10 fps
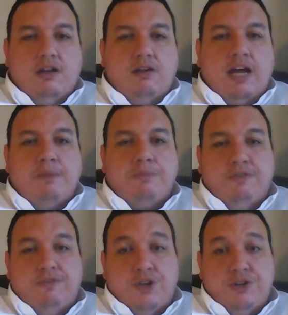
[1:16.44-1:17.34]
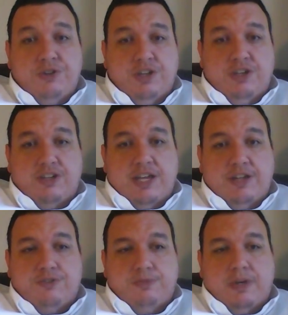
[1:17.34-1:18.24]
I prefer these
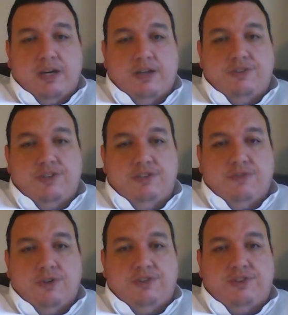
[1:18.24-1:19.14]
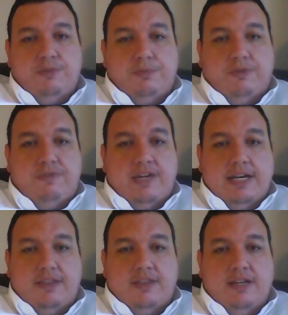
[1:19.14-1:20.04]
cancer policies for the simple
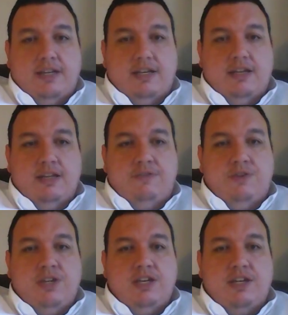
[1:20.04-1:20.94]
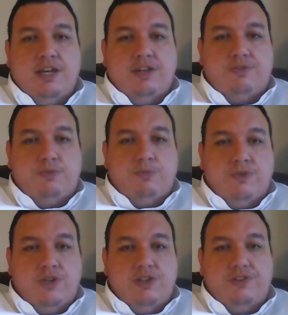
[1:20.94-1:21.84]
fact that if you get cancer
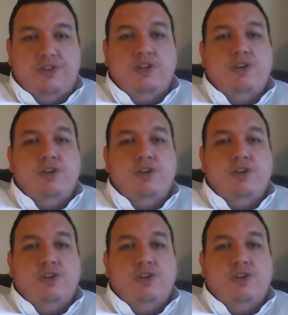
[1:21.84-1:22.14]
once,